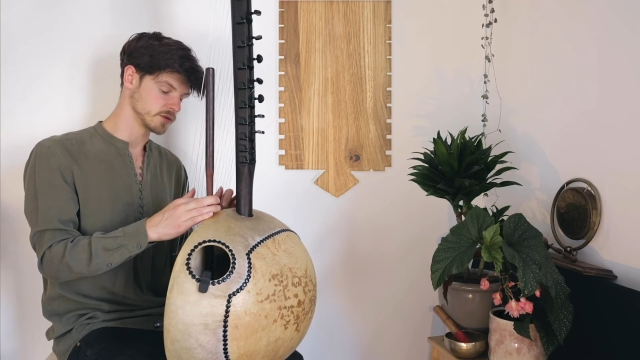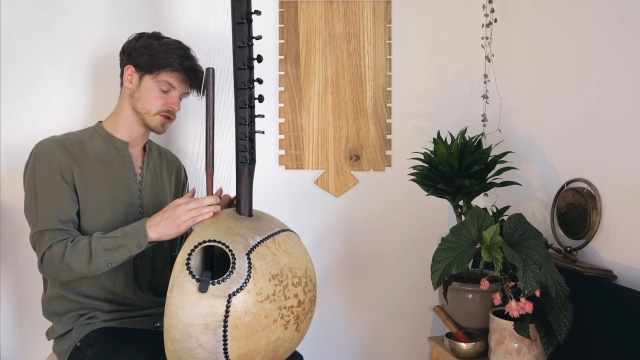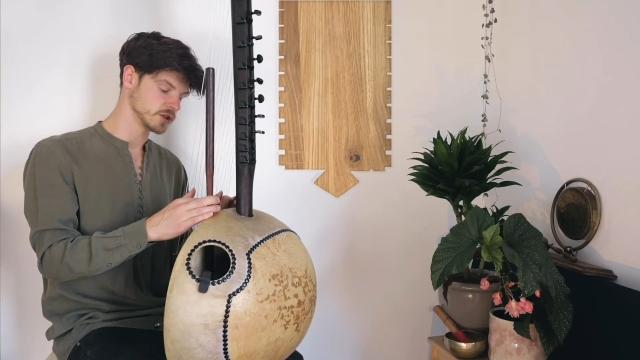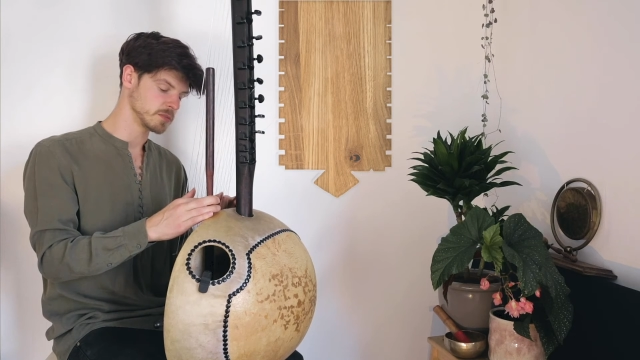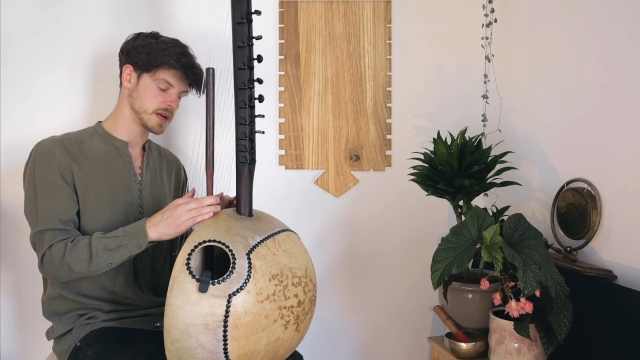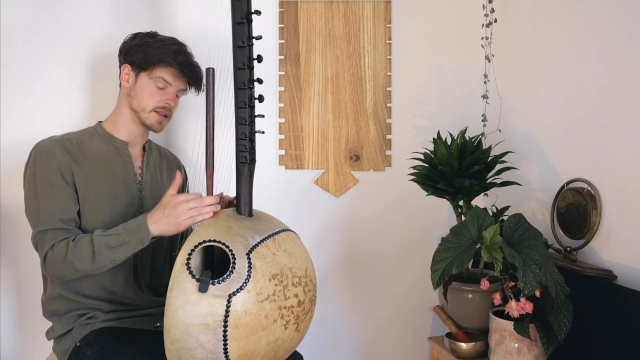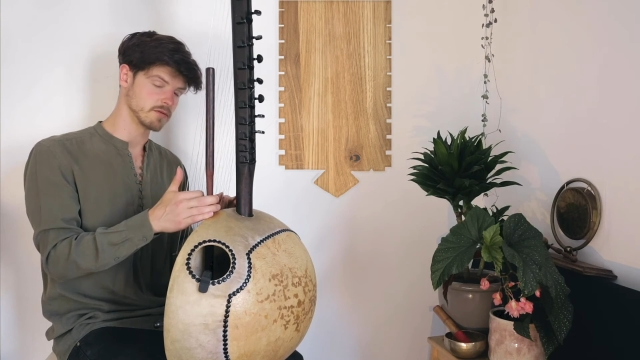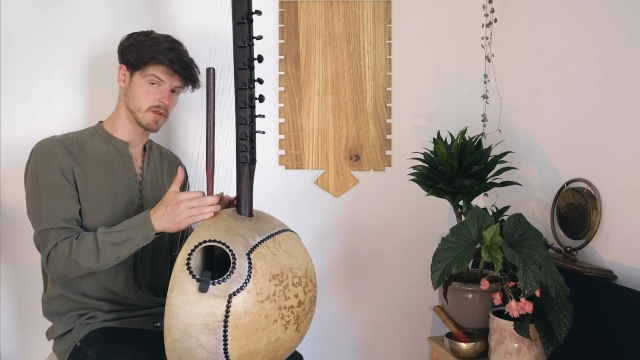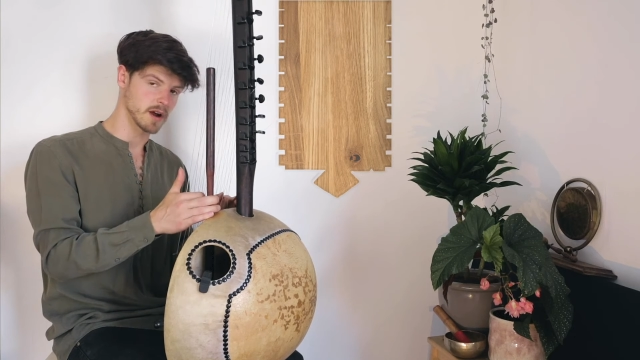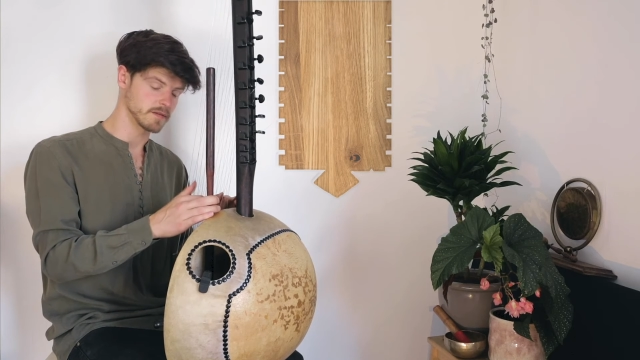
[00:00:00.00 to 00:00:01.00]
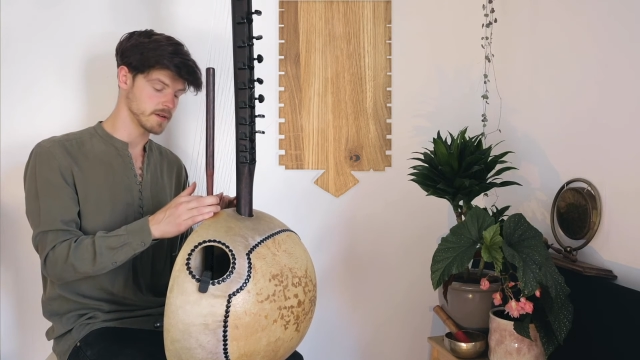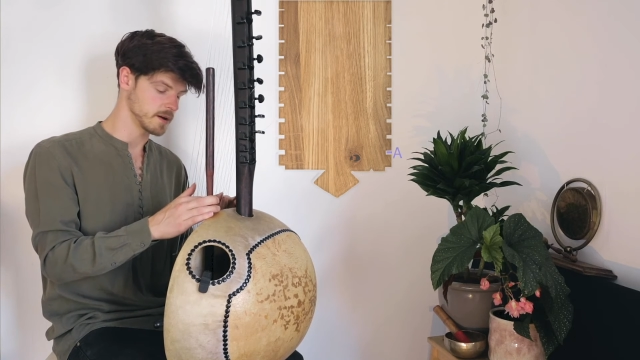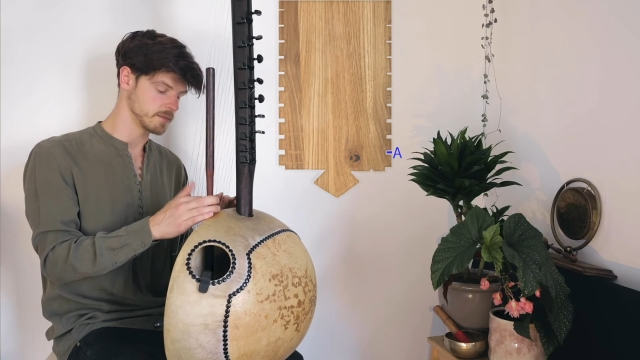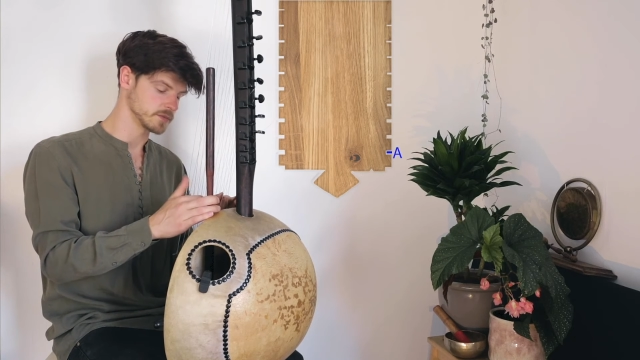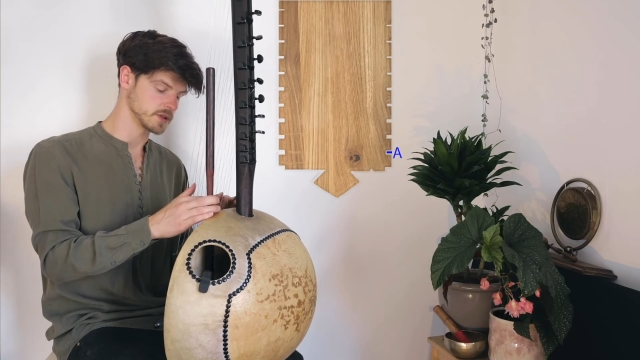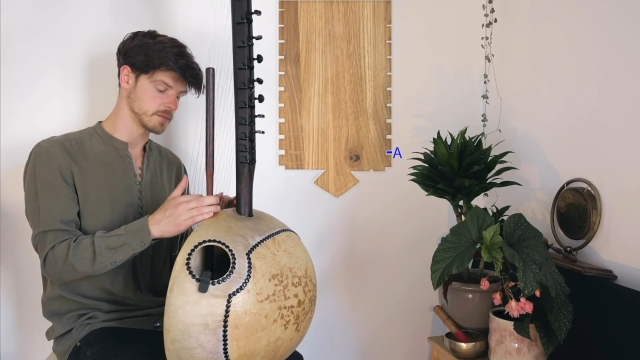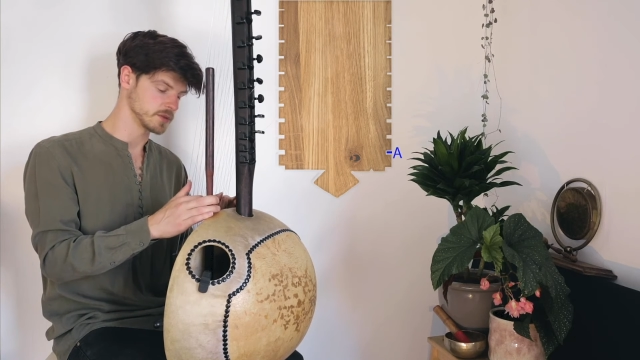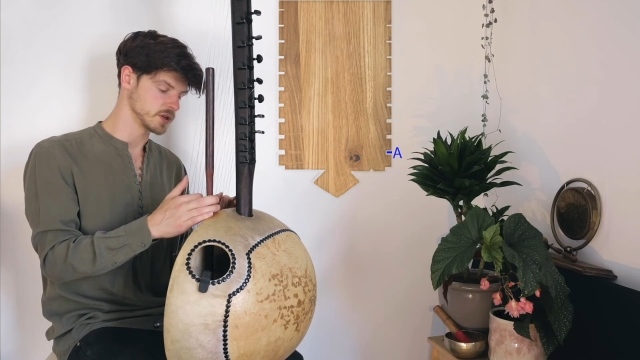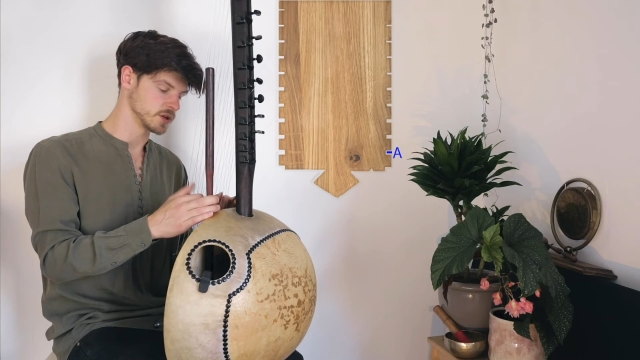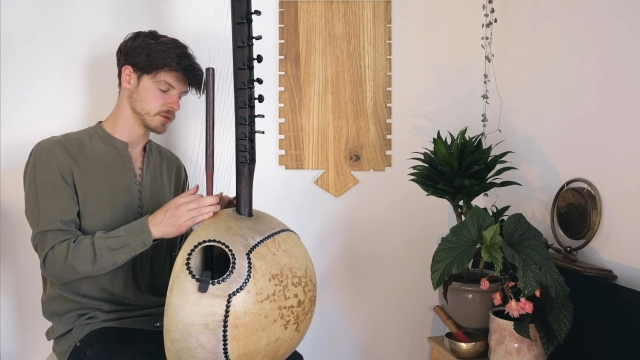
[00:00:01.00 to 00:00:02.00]
just play the right thumb at number
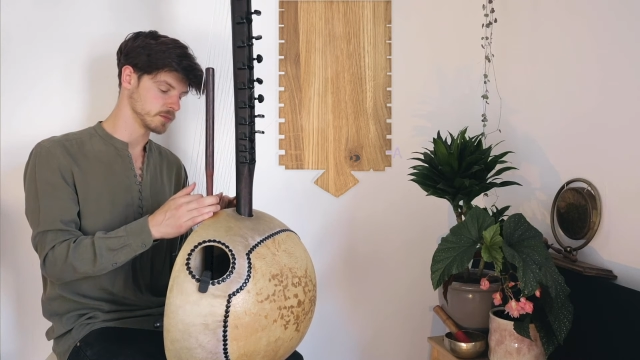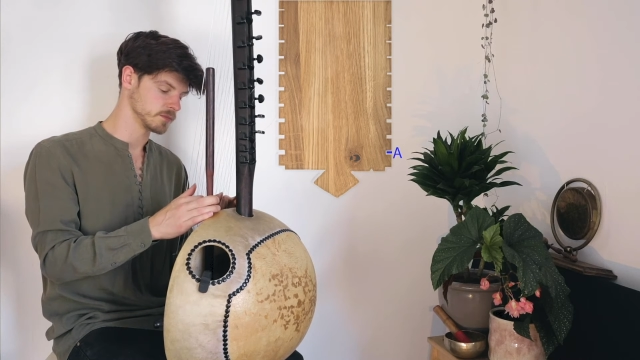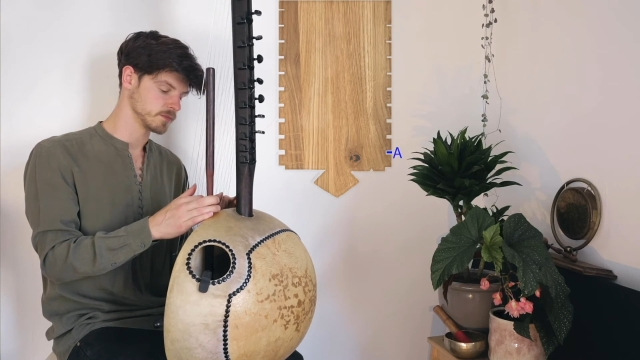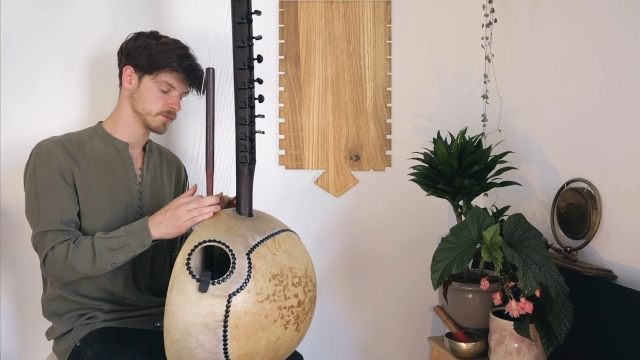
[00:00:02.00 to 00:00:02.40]
2.